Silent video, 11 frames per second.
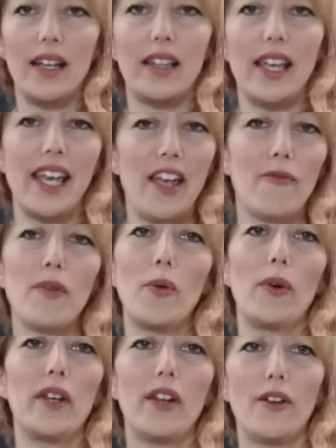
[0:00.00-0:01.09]
They gave me a
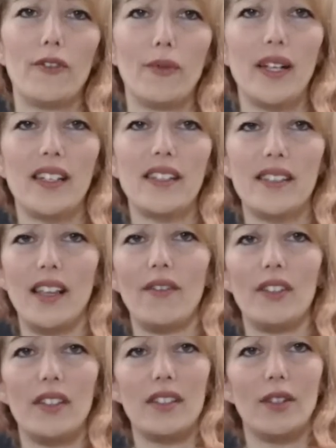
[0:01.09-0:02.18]
window from like
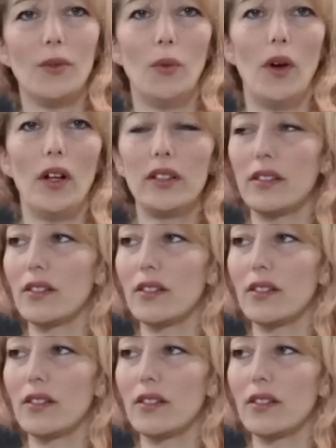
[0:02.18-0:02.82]
7 till 1,